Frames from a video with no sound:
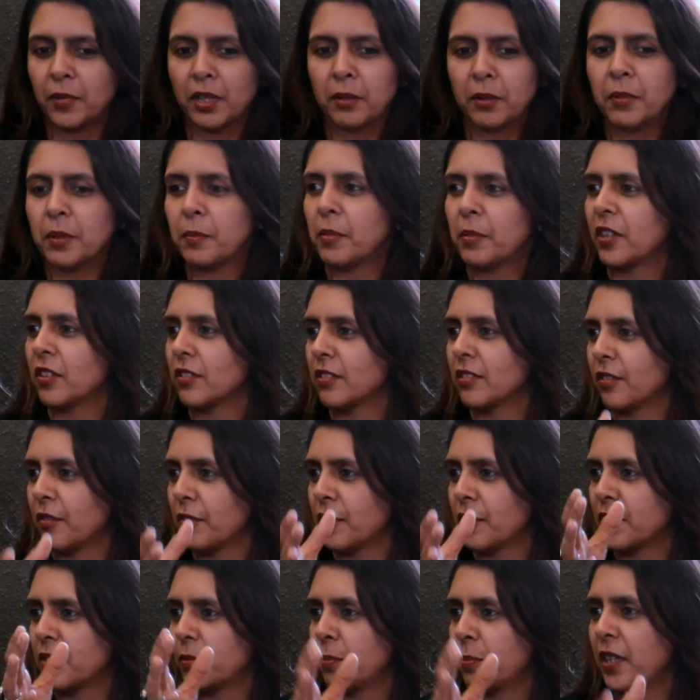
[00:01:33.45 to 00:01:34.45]
maybe because
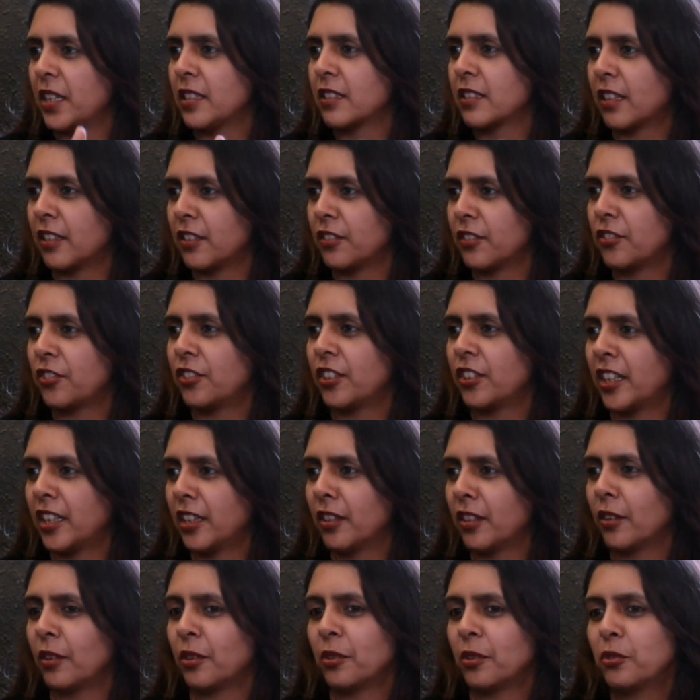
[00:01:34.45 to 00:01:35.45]
of a space
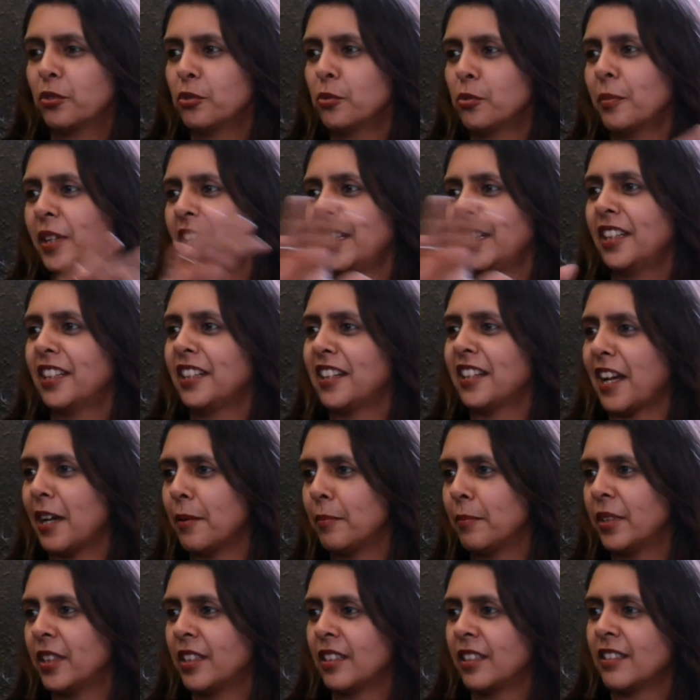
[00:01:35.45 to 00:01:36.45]
constraint or too many
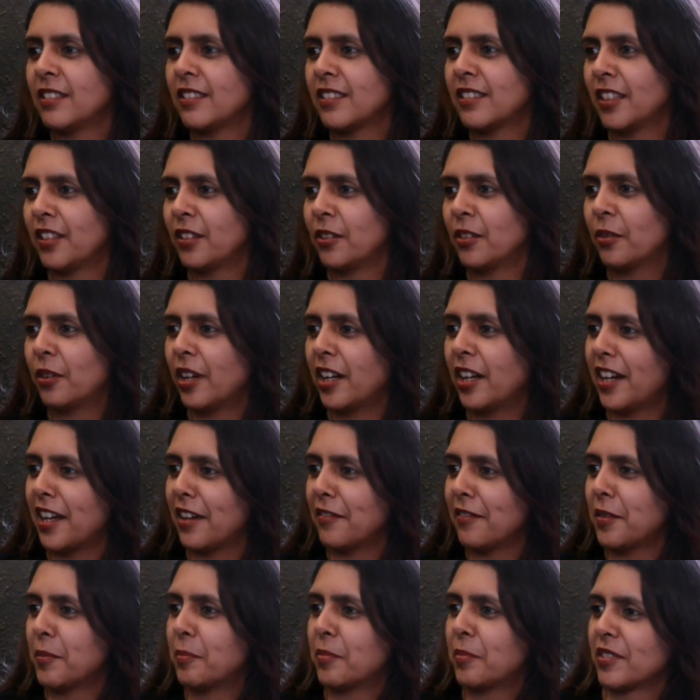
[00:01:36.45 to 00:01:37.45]
inhabitants and you can't
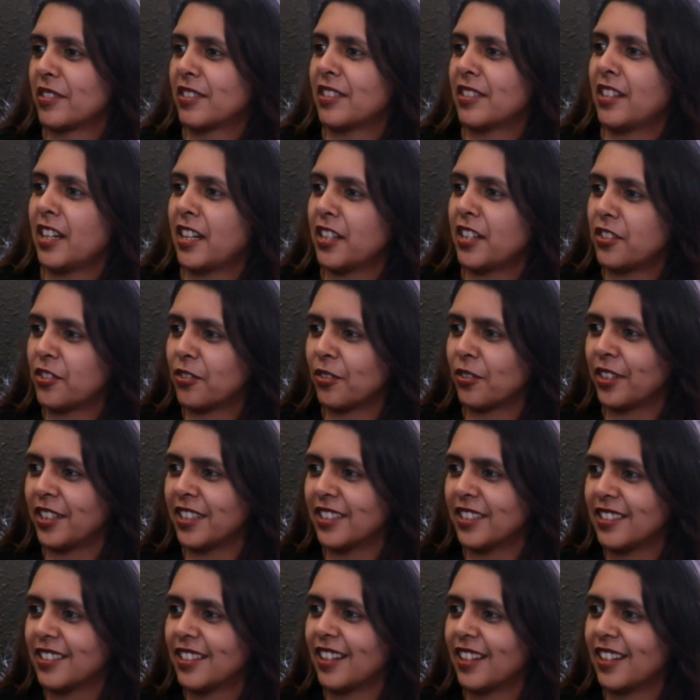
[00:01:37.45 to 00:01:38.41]
have a personalized choice.